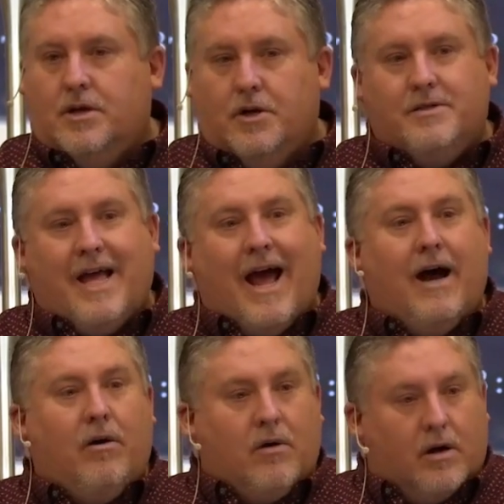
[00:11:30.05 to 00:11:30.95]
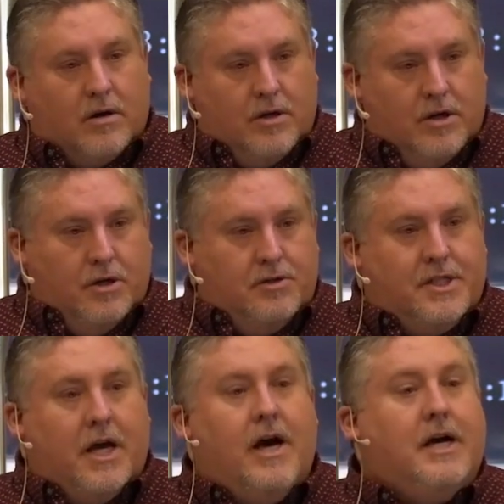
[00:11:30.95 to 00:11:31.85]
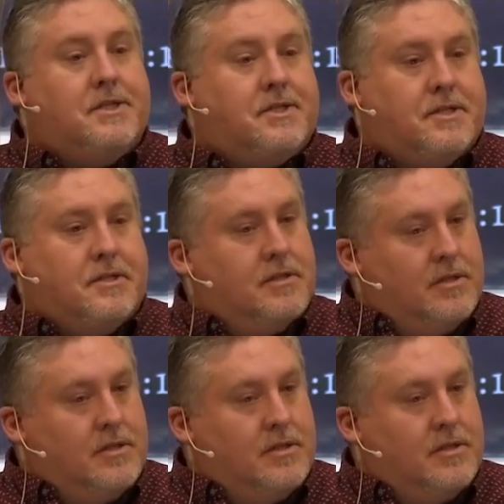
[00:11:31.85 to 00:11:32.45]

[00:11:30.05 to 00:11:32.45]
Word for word: Who's the our? Who's the us?